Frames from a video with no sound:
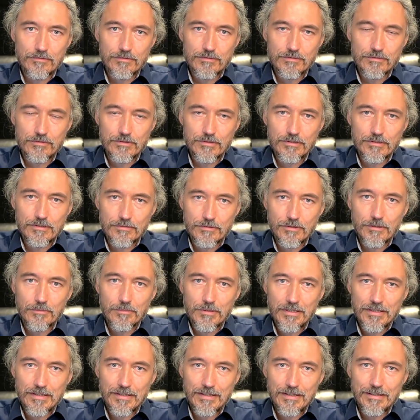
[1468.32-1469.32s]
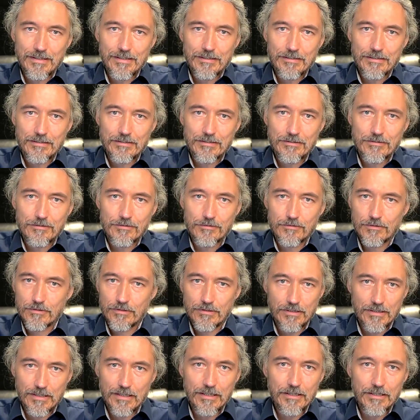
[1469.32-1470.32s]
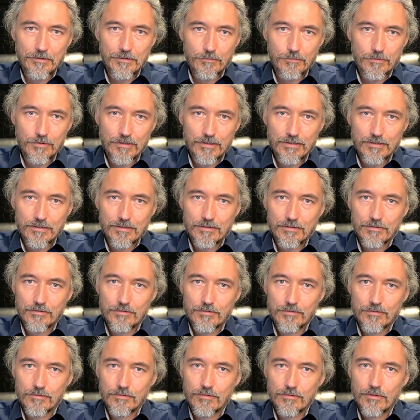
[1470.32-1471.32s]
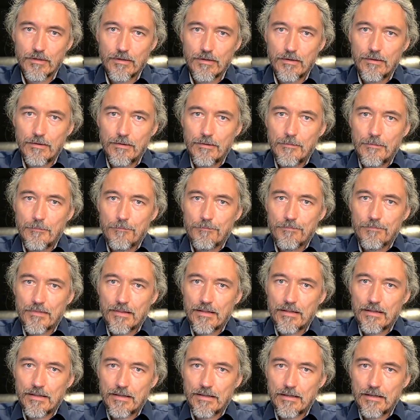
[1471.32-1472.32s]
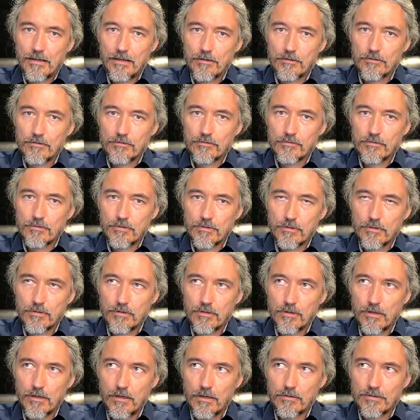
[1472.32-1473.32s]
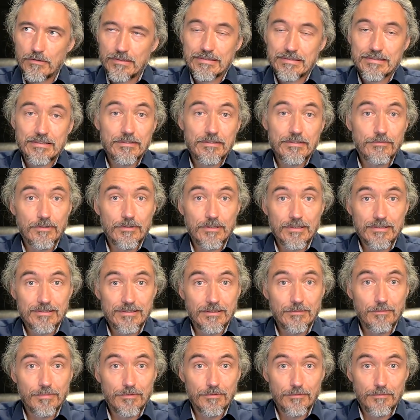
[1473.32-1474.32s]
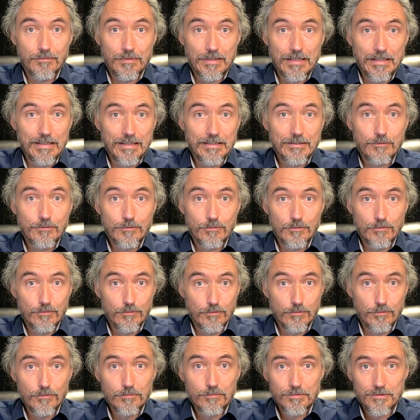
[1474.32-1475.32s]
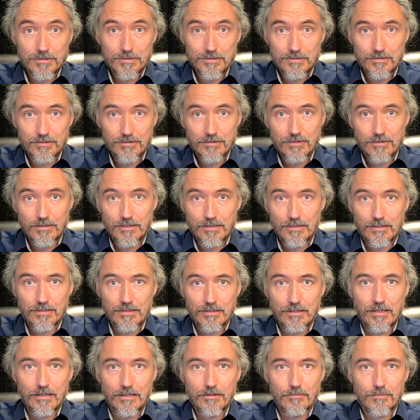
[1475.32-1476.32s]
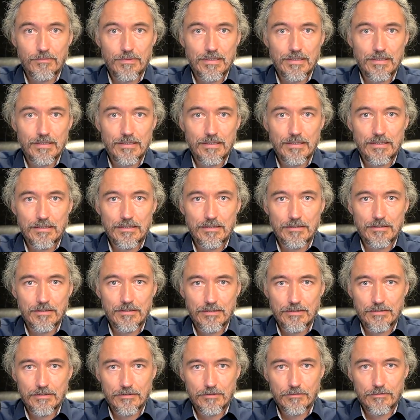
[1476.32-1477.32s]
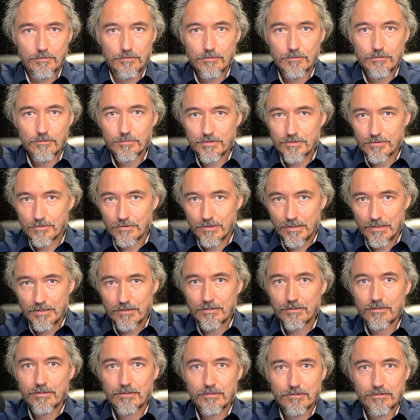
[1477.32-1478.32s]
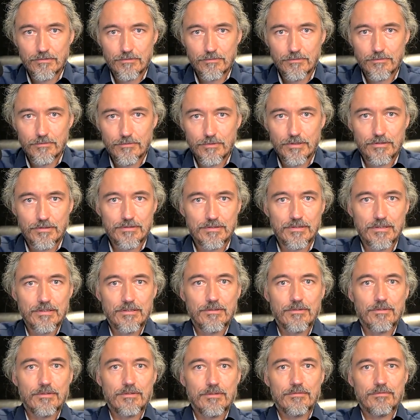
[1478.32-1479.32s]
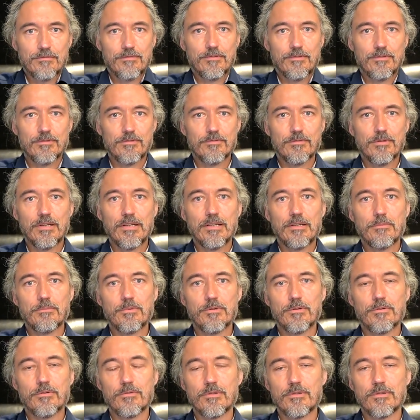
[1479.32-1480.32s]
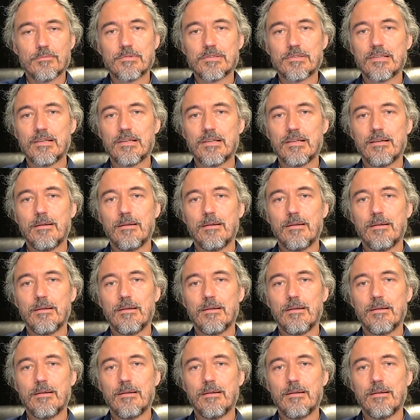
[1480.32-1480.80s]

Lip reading: also in the trauma healing that you do and the healing work that you do. Like how does this, for example, relate to groups and how we heal in groups together? And you said you have your training program,